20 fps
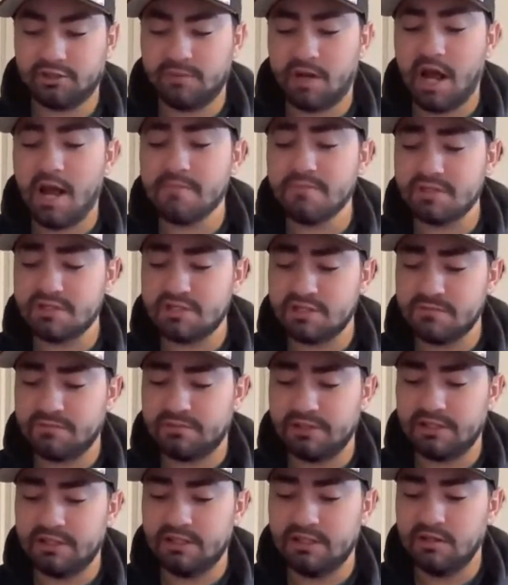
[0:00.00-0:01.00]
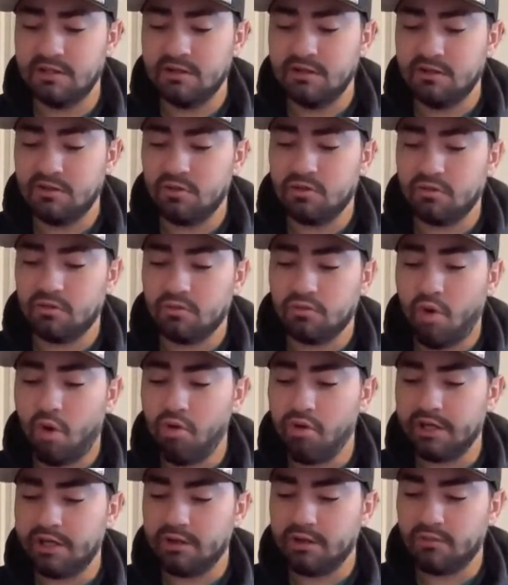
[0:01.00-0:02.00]
But I'm just simply
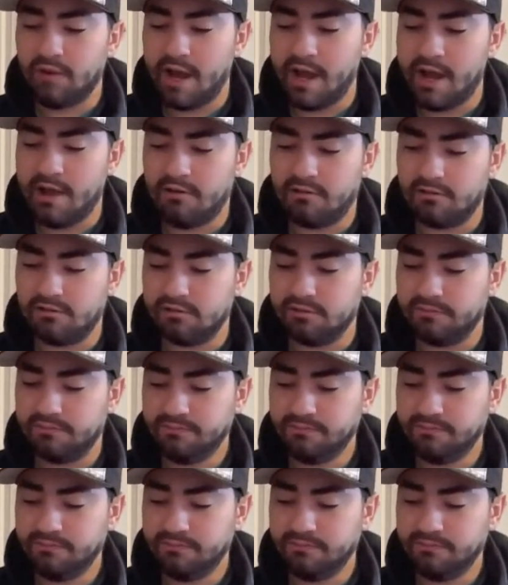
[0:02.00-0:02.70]
rolling it around,